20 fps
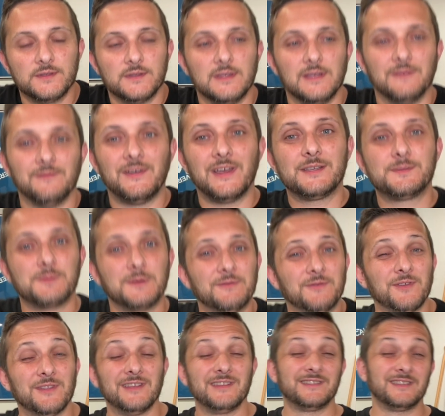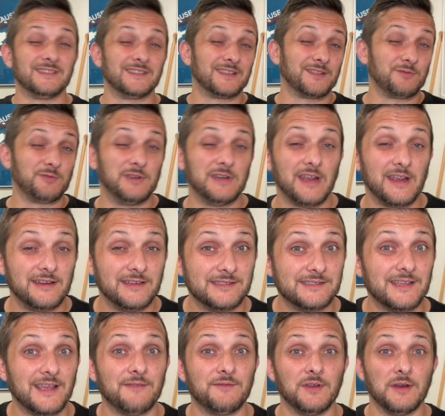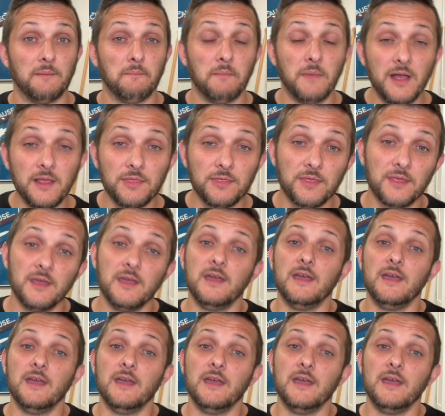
The investment for this is $397 a month.